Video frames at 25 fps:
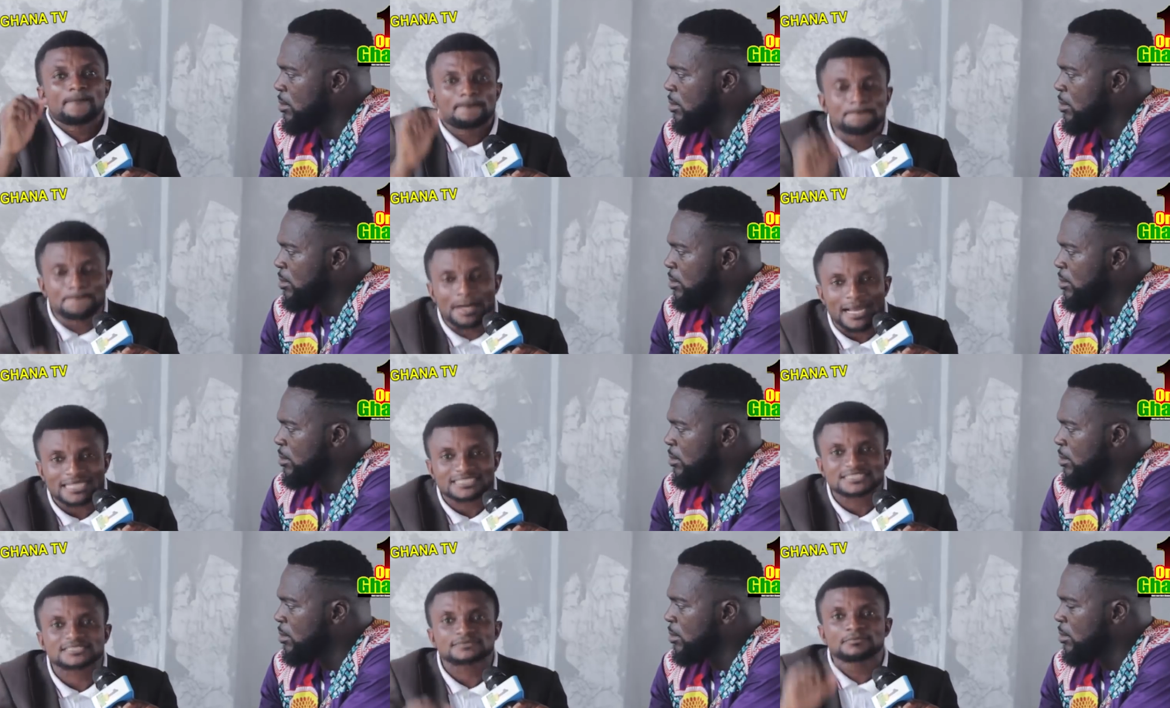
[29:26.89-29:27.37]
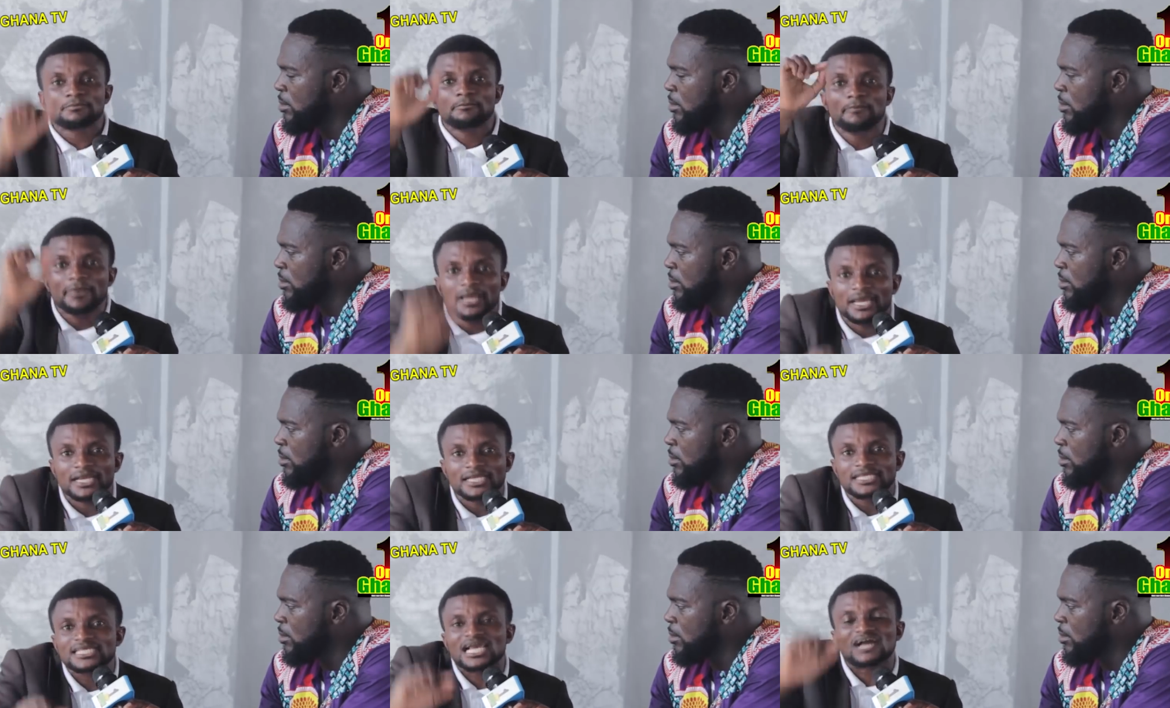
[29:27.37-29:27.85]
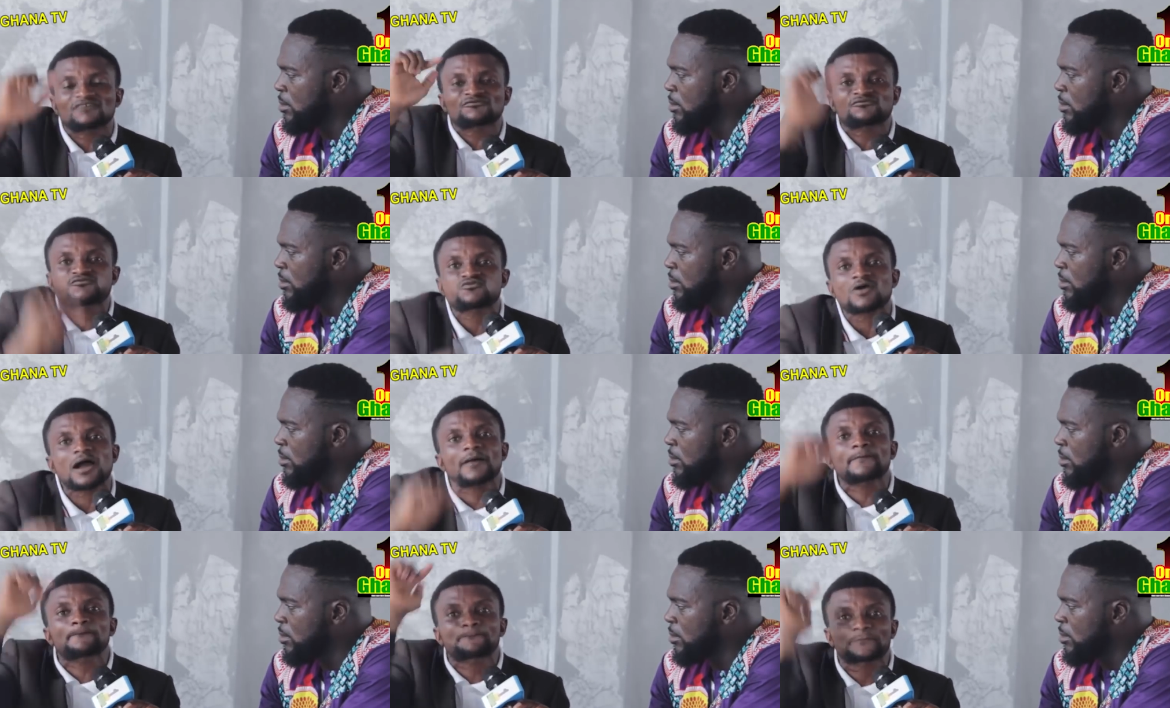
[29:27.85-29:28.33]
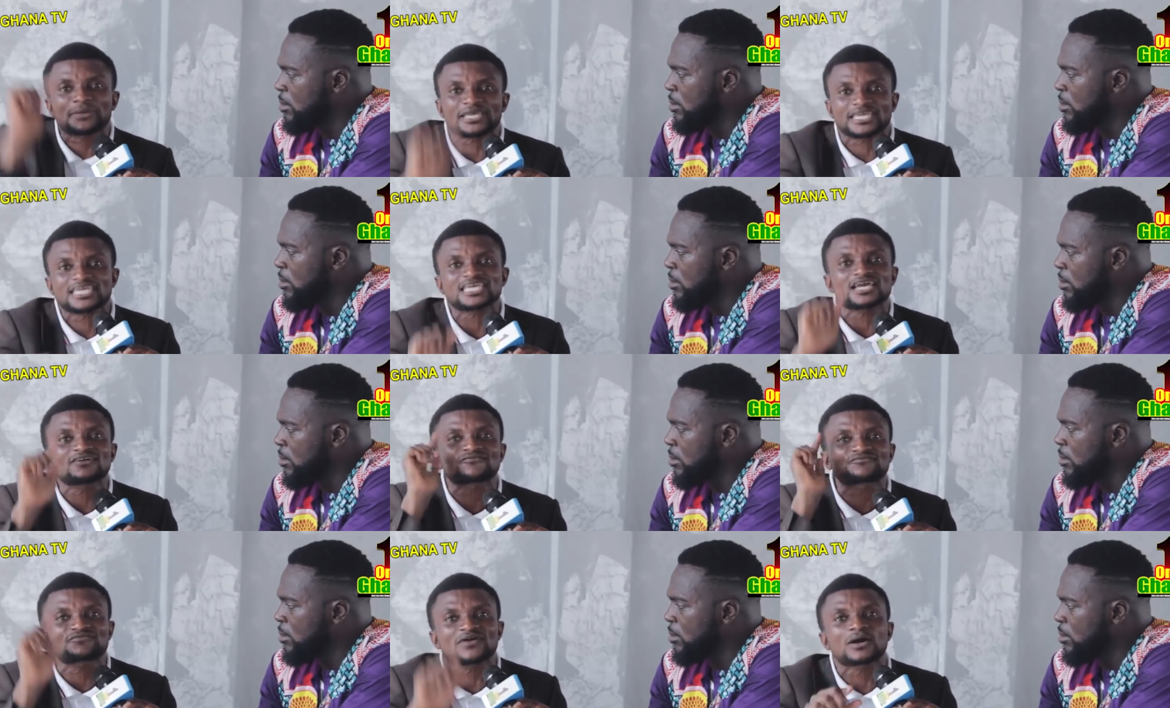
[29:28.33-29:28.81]
Speaker 1: But media fo am
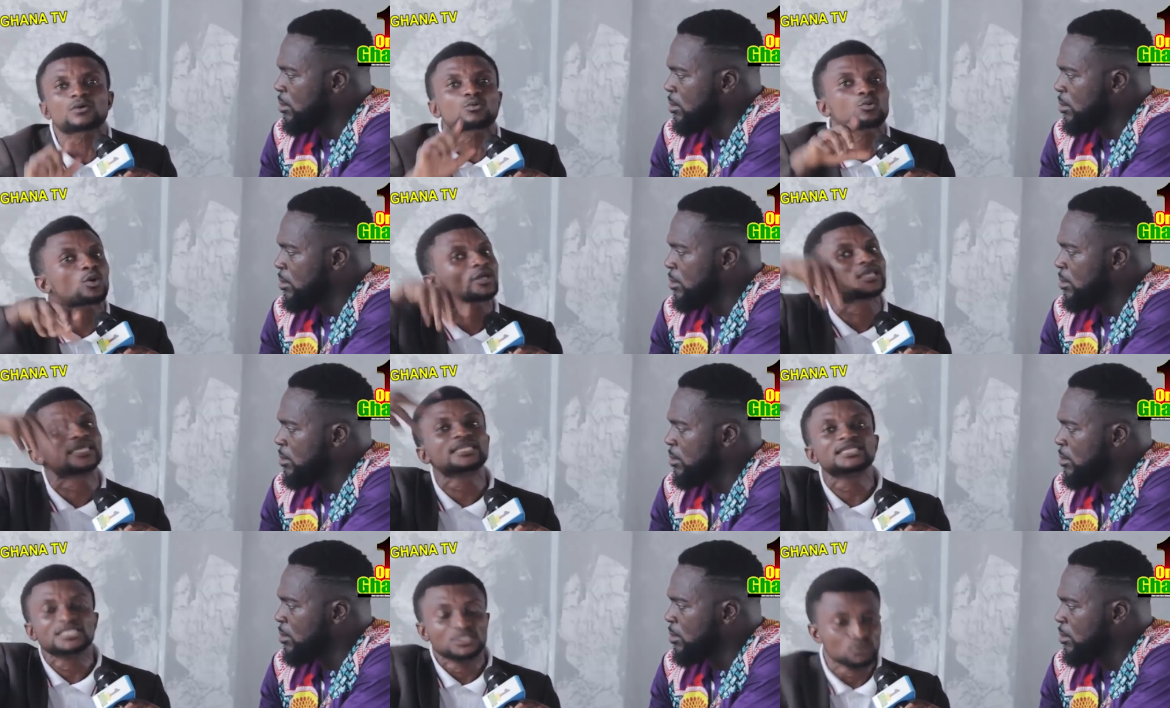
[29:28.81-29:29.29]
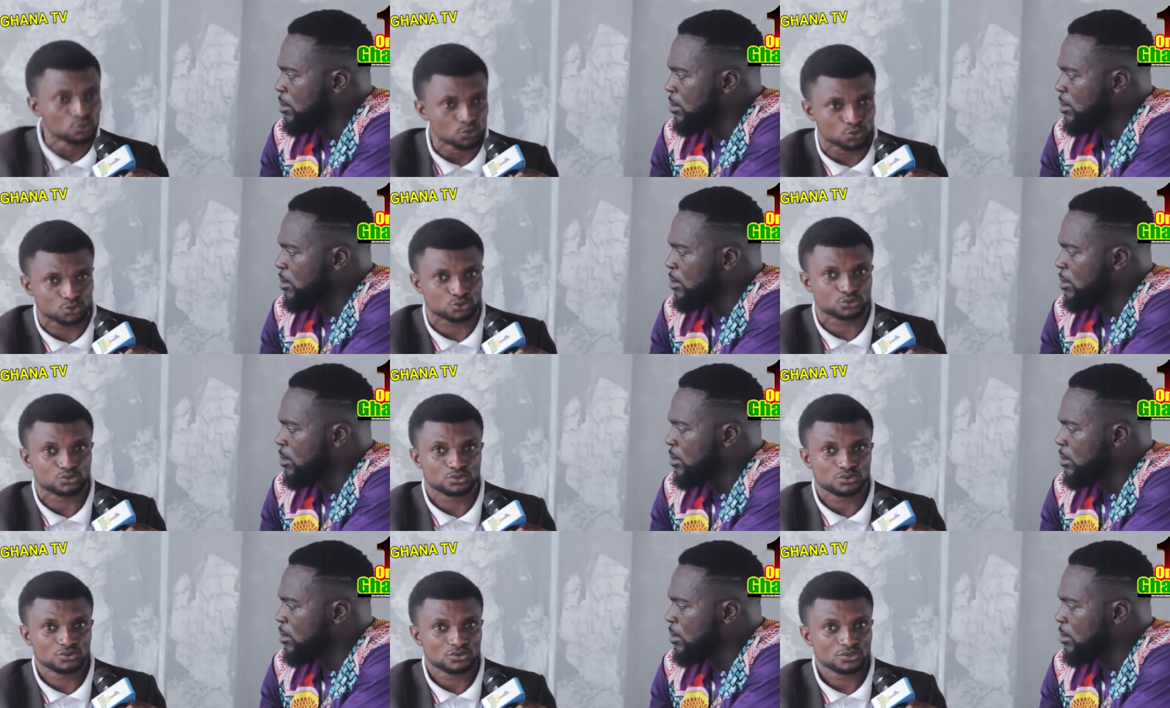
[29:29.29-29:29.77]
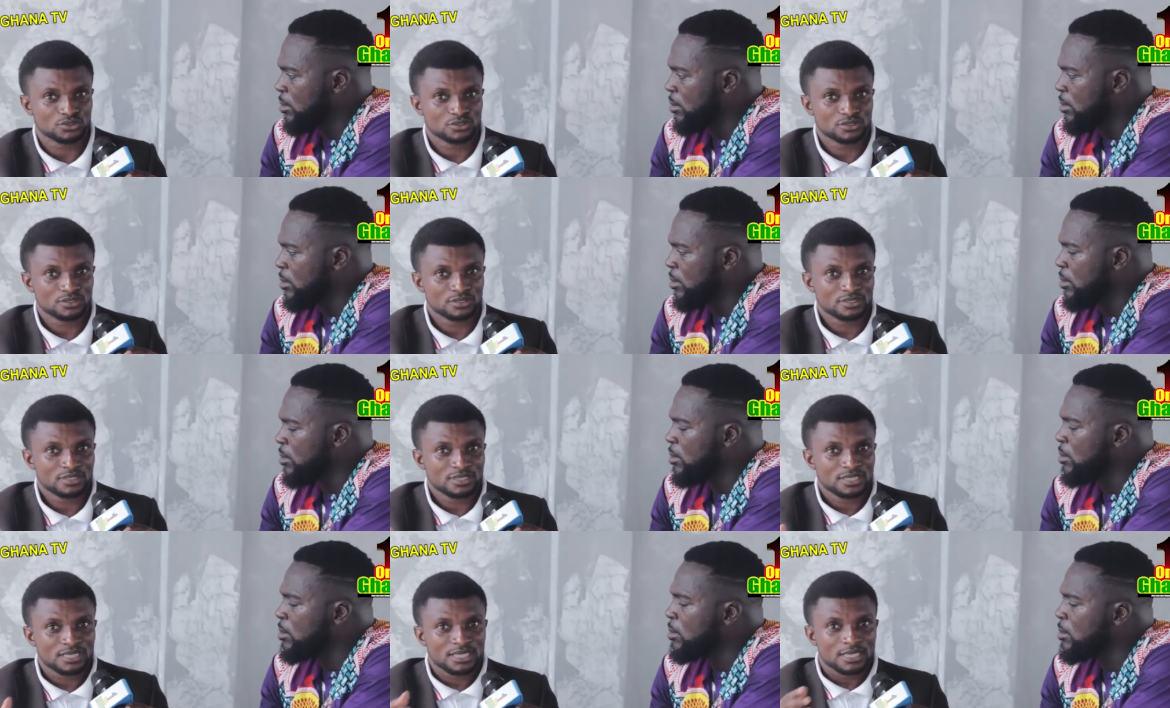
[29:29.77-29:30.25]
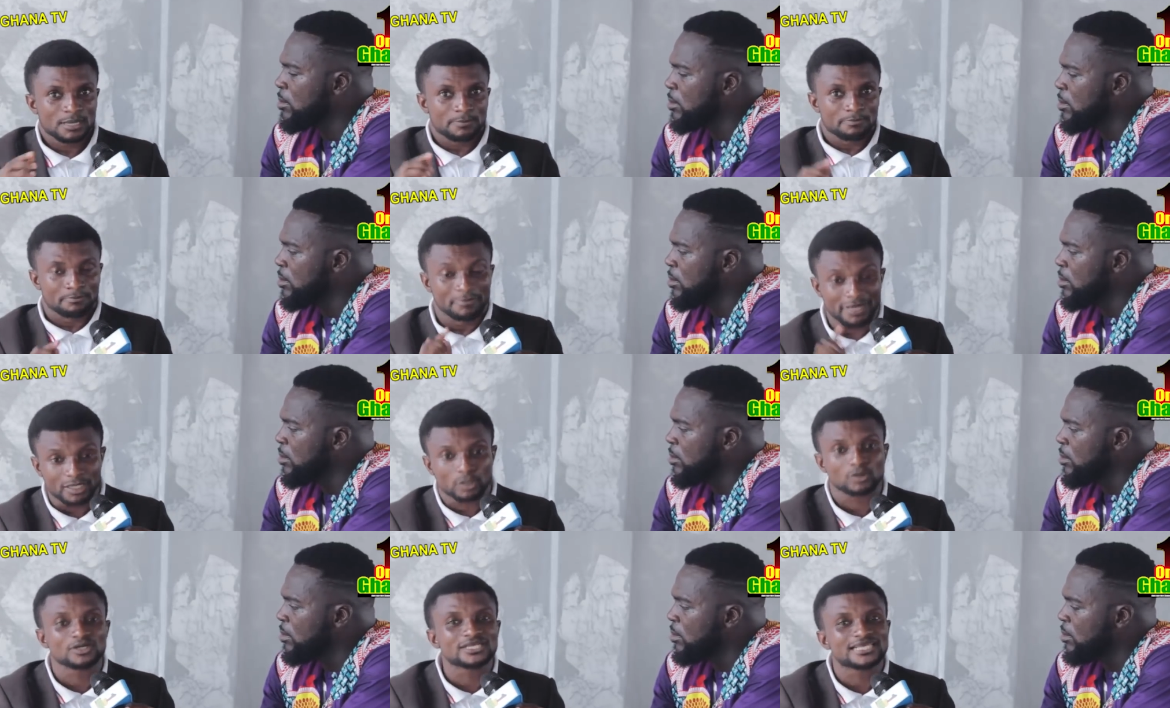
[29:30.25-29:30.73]
peke am fan ko ye news.
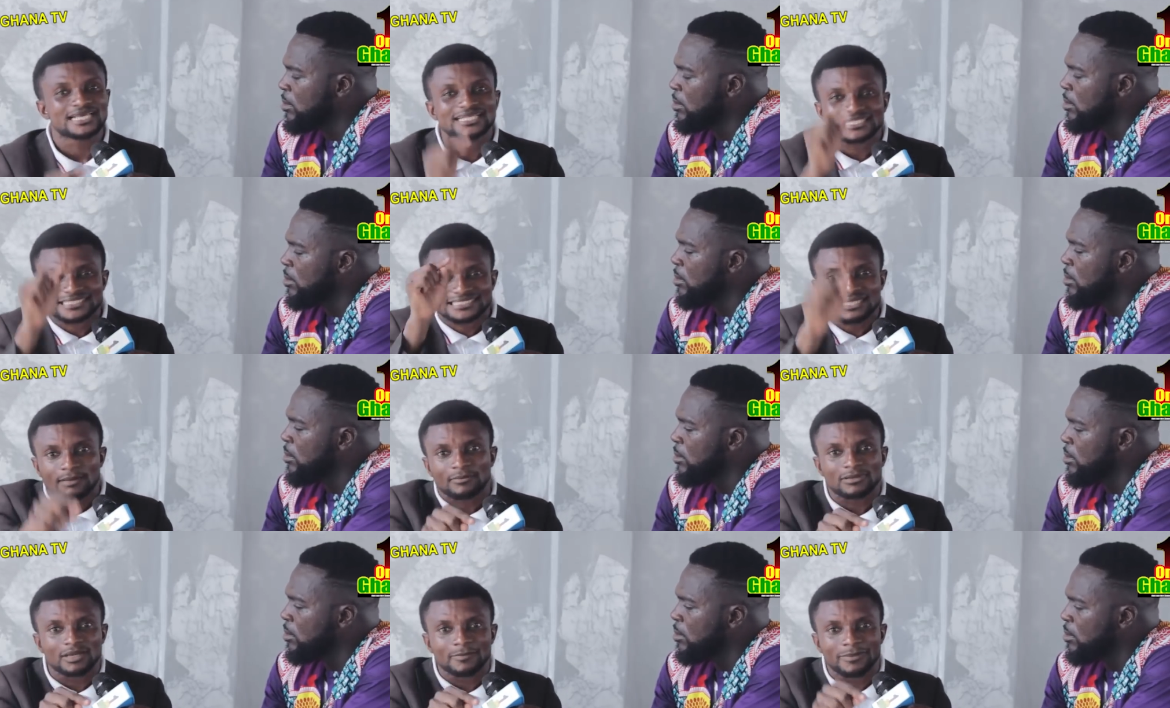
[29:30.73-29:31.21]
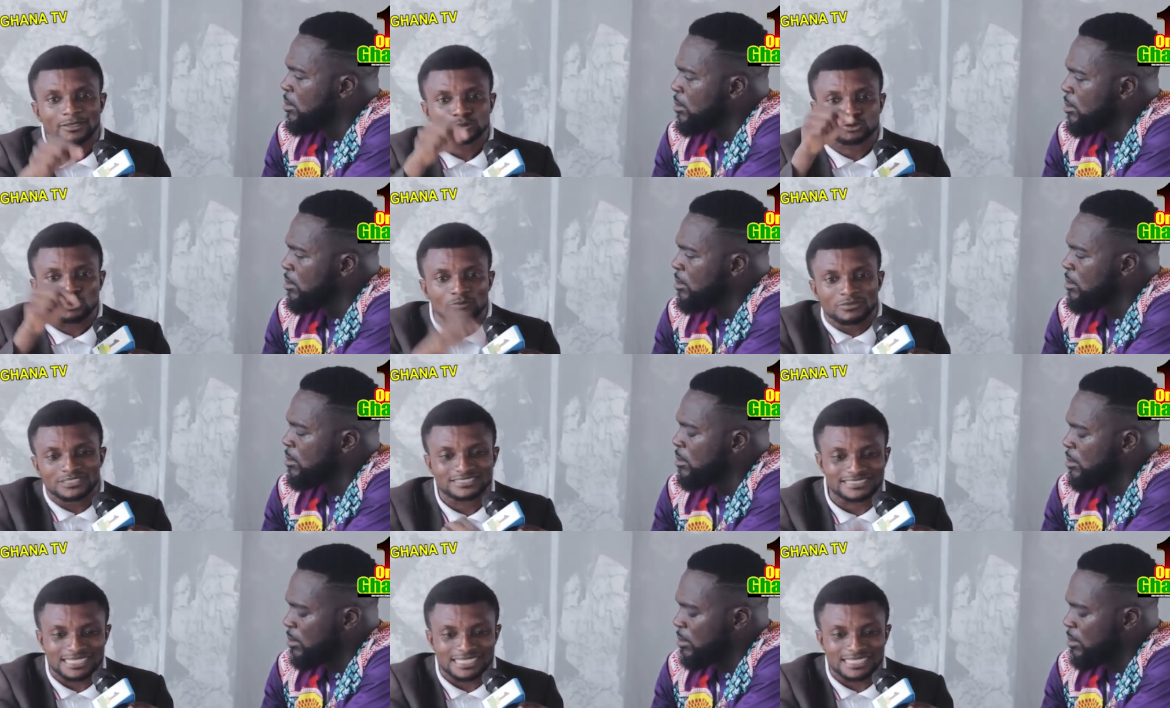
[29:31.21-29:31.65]
Me no de ntem ne beto mi